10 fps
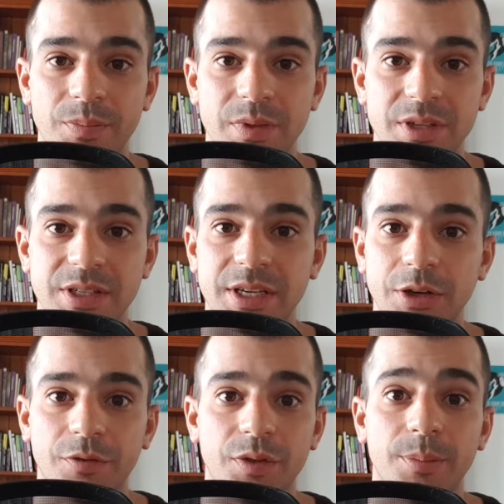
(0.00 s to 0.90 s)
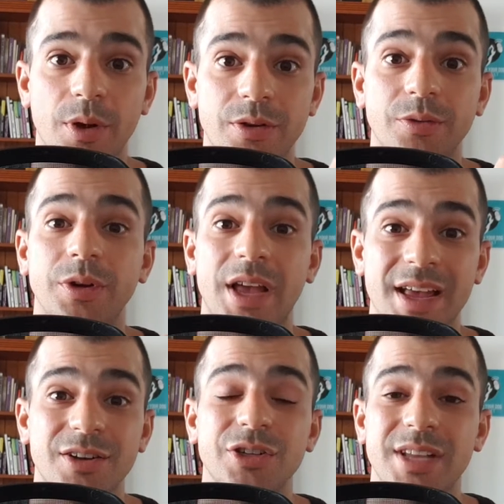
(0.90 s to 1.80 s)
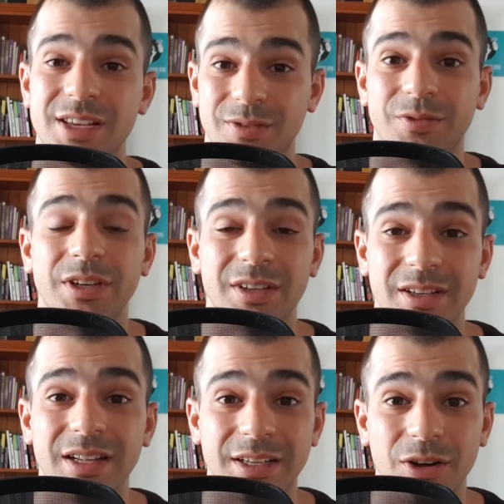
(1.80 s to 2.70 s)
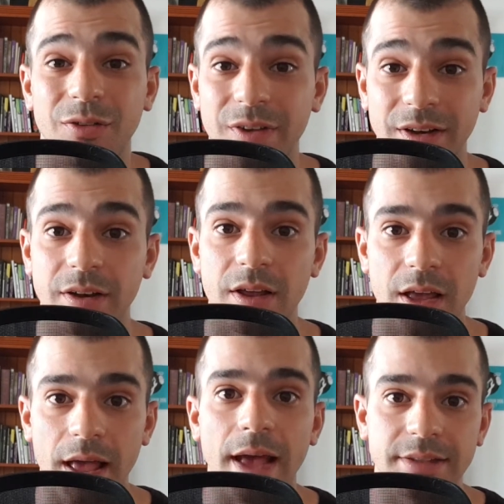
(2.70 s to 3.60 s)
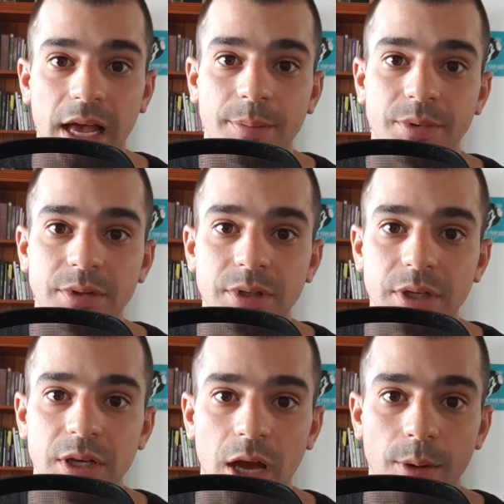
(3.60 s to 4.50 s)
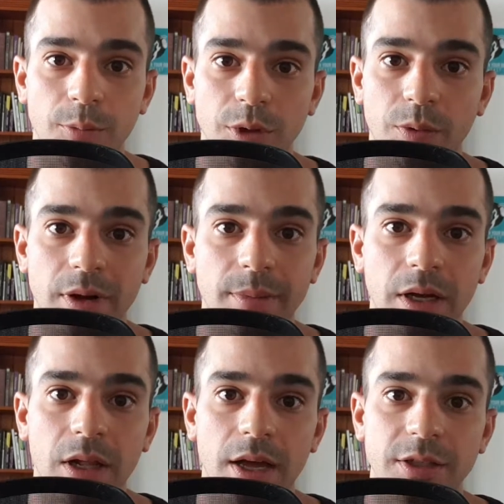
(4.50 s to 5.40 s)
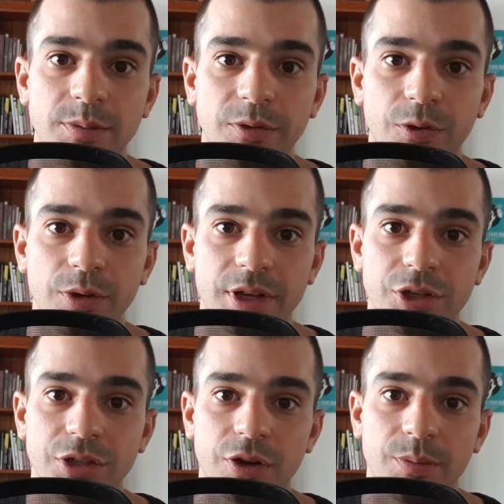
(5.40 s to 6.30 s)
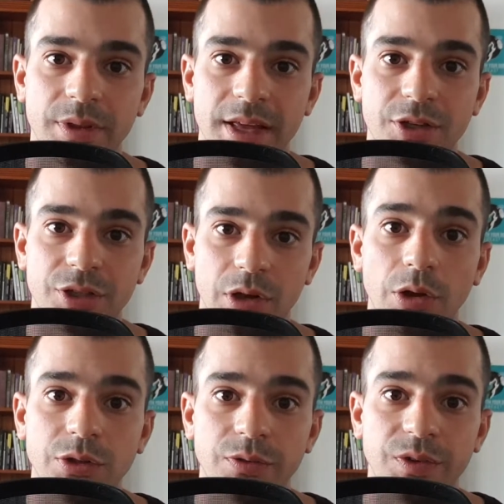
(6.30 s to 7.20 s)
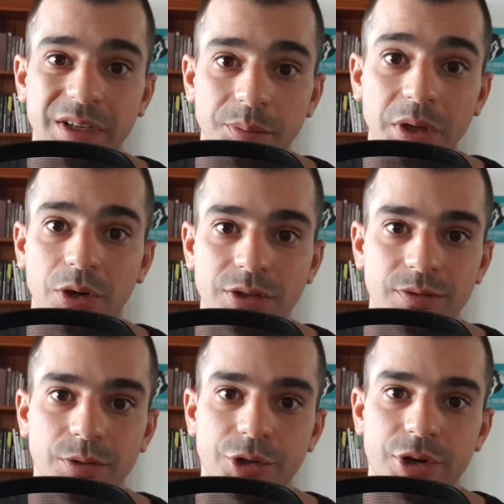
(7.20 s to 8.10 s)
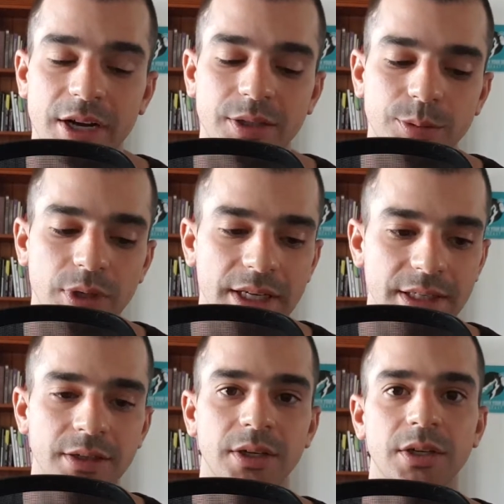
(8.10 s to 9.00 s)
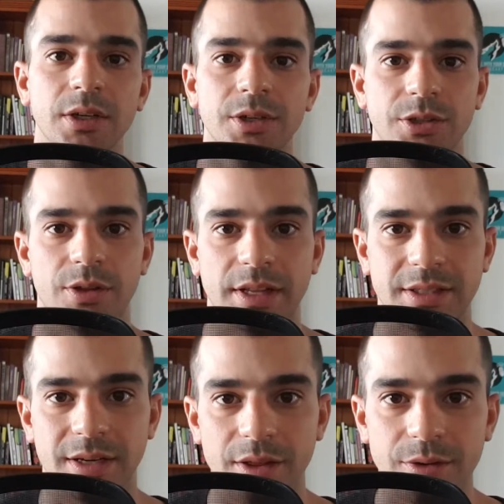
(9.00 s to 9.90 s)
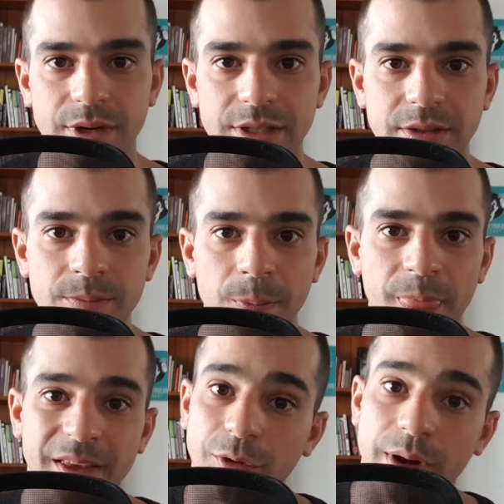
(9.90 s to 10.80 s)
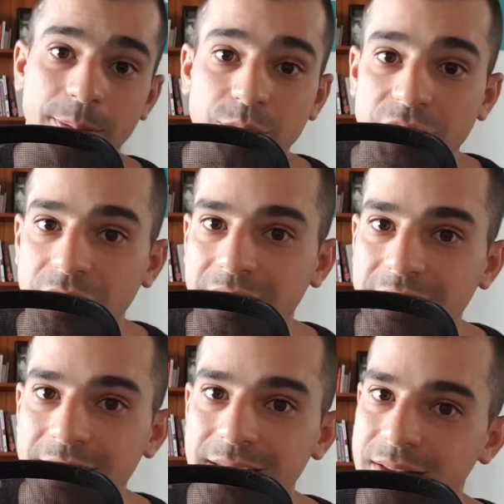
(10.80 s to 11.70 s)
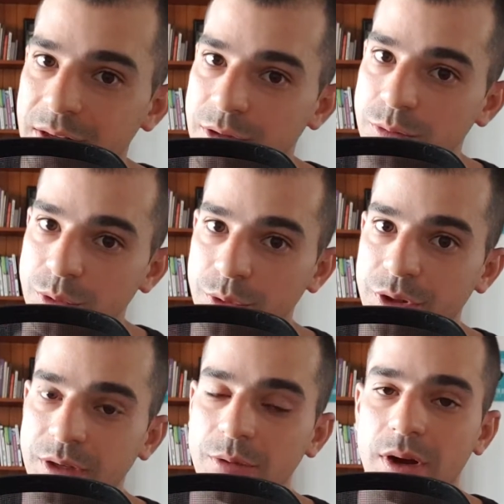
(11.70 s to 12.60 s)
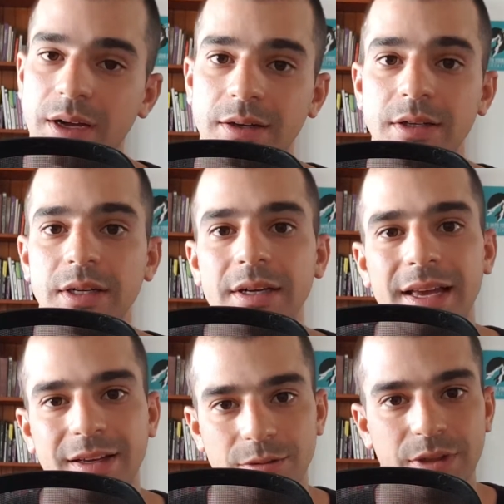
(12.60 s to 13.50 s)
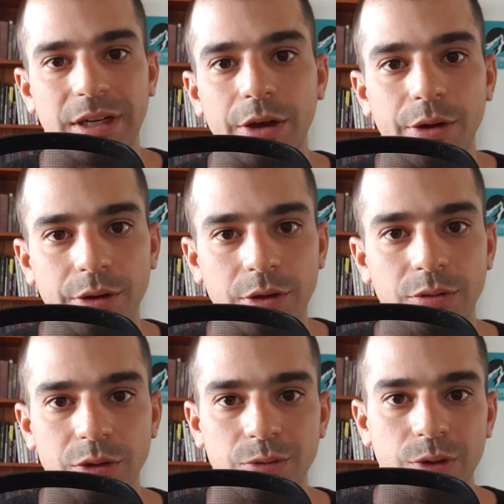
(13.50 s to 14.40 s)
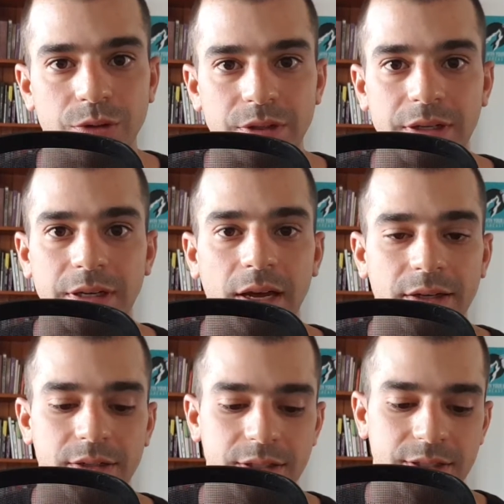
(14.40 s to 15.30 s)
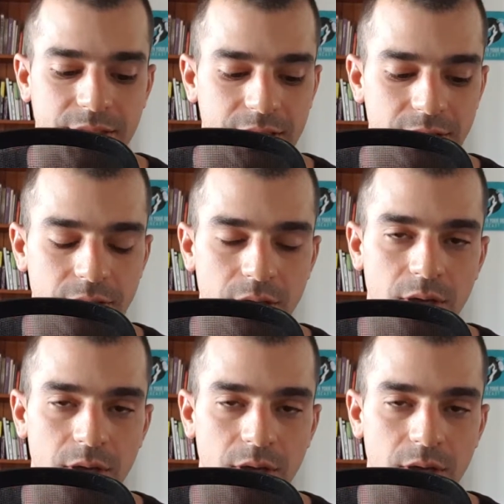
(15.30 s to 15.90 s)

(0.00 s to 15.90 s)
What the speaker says: skin off the bone, or it can just take your finger clean off. And it has happened with one of my clients before, that she showed me that she lost her finger because of the retractable lead. So that's another reason. If it wraps around your leg and there's real thin wire, it could really hurt you as well and cut into your skin.